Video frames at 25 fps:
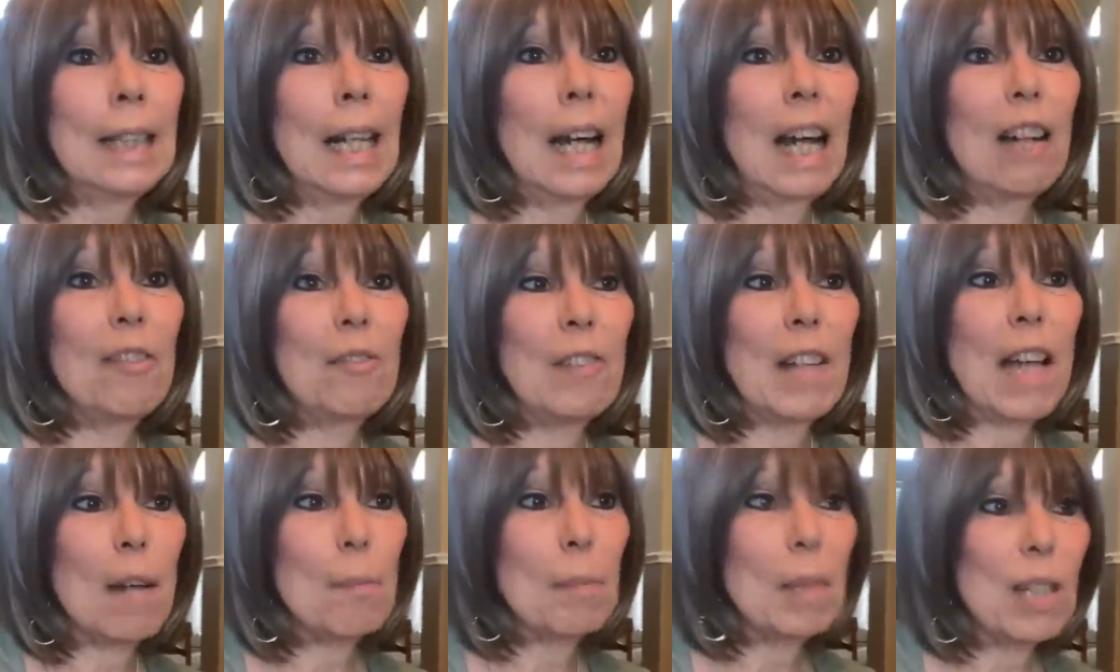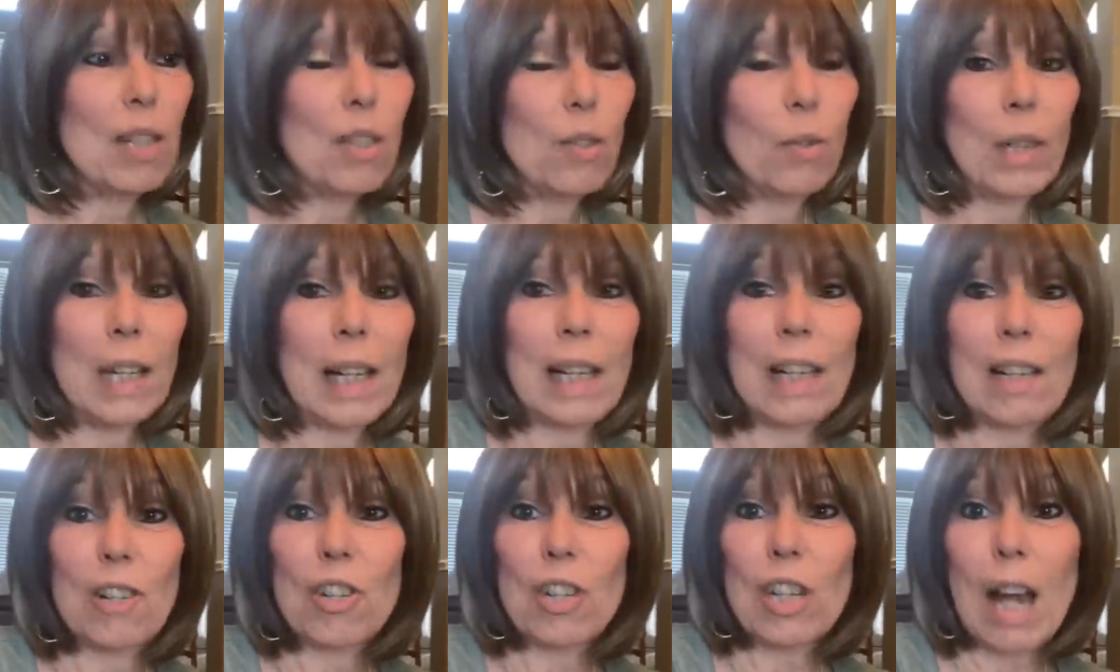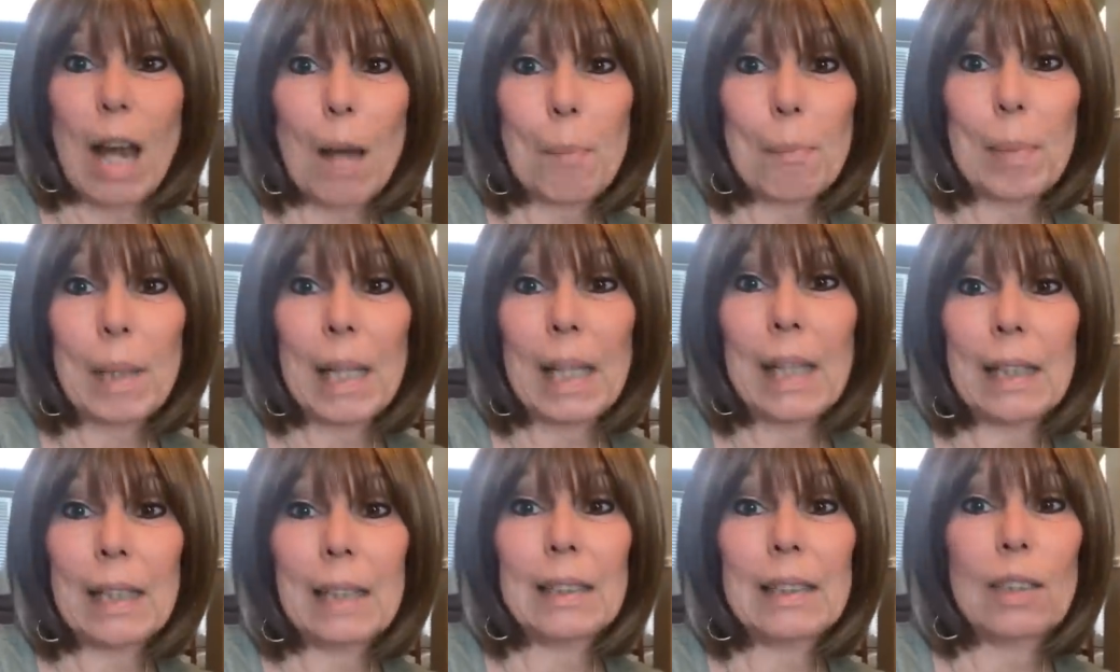I've not been doing any
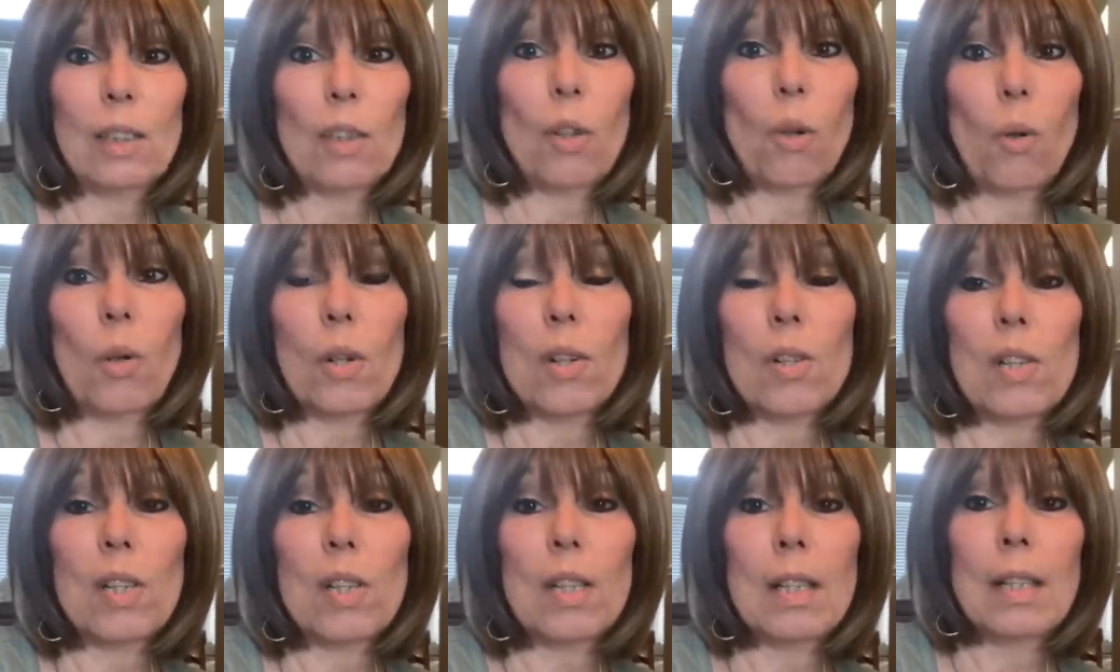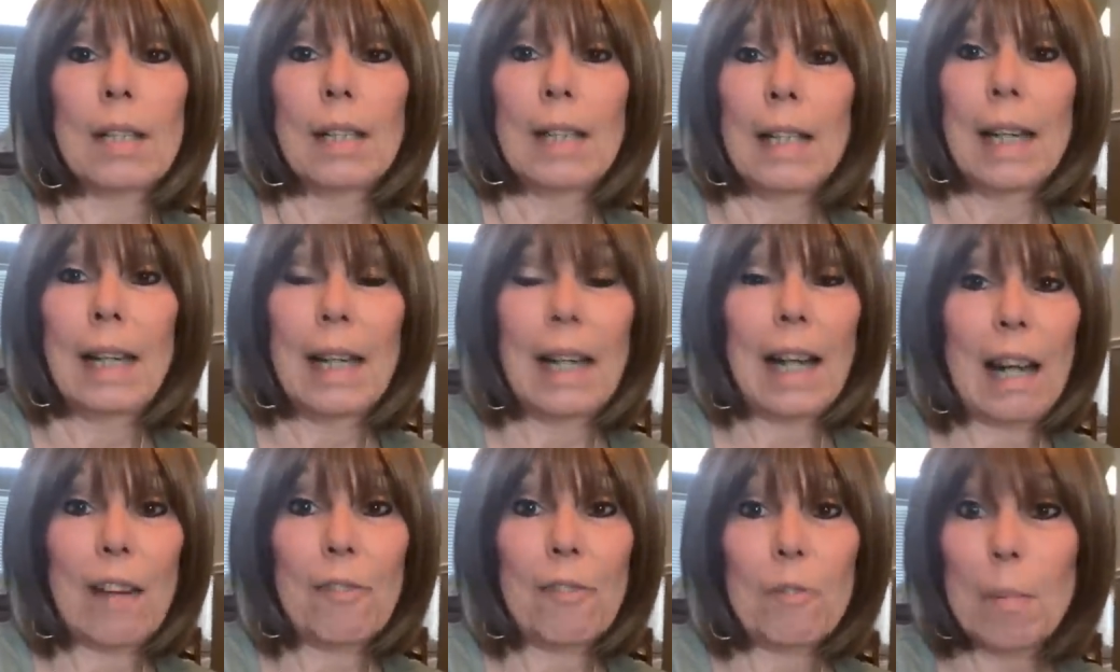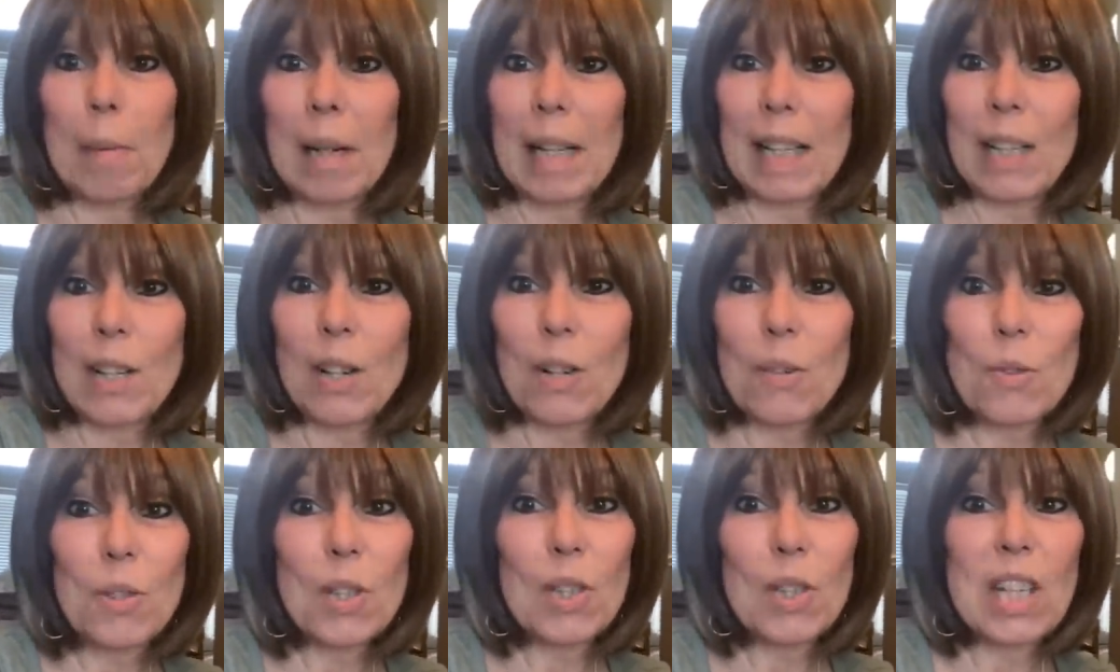shopping. And of course, everybody
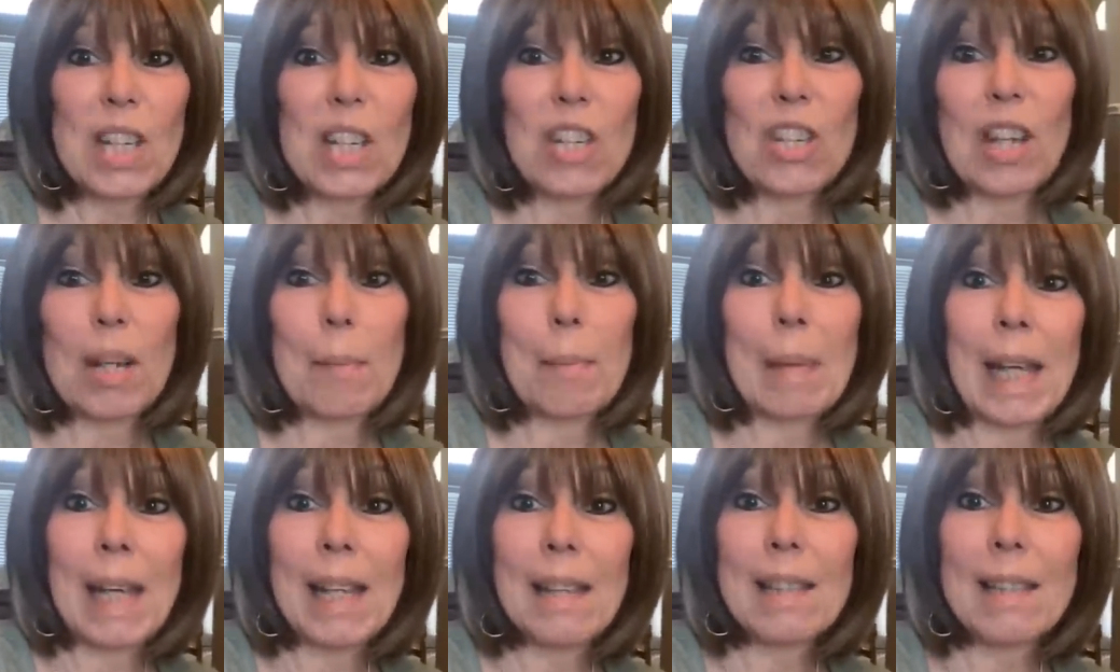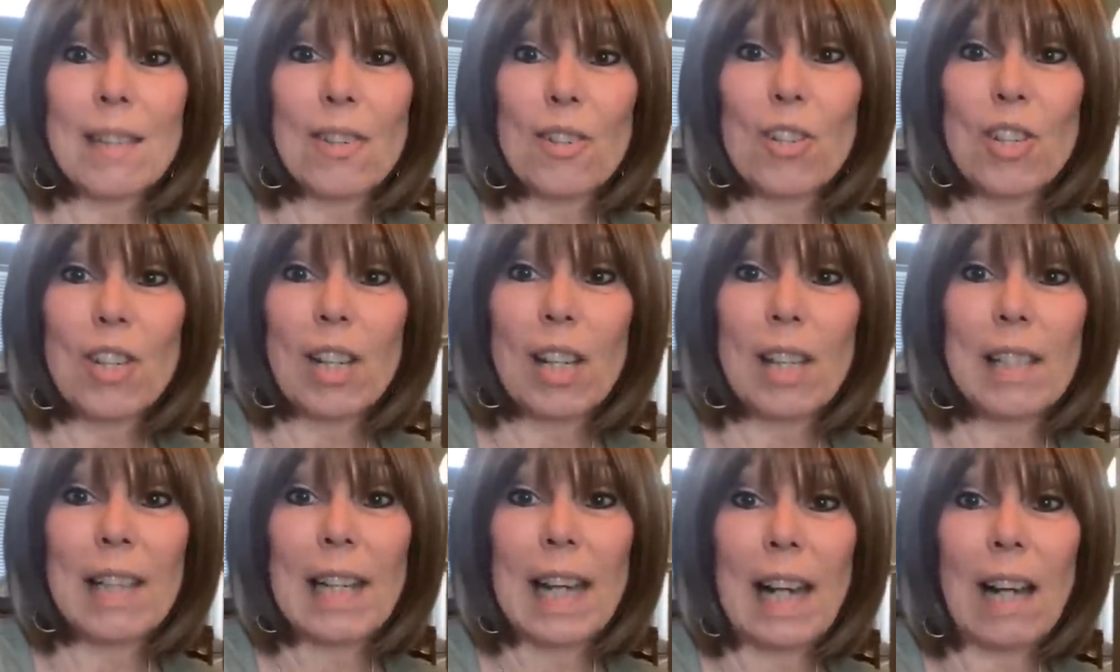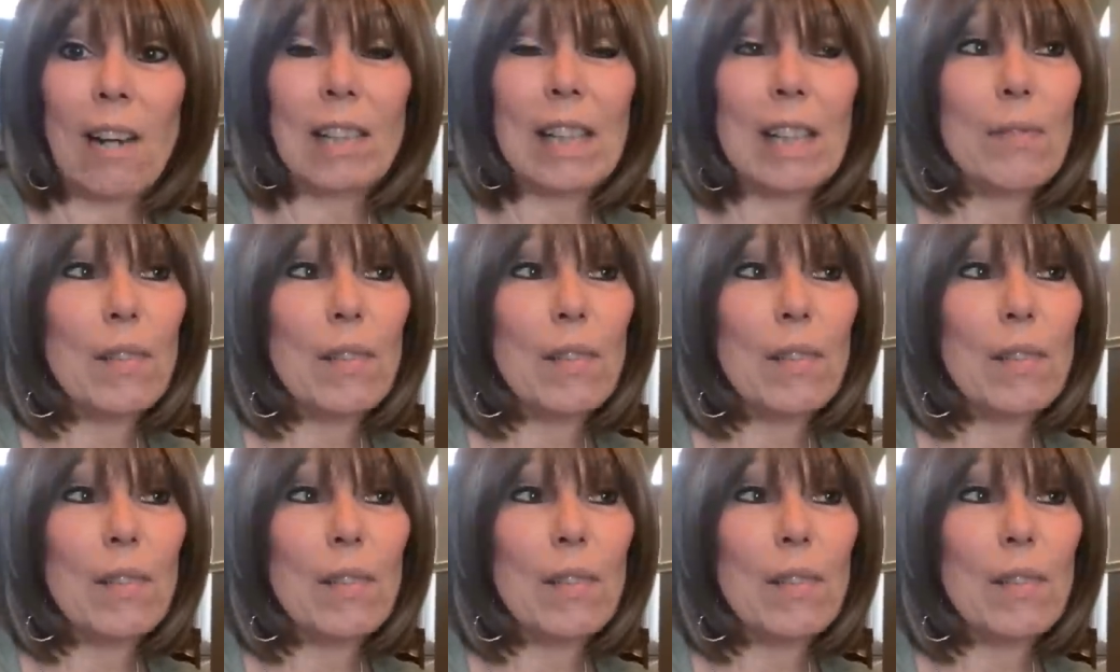knows TJ Maxx is shut down.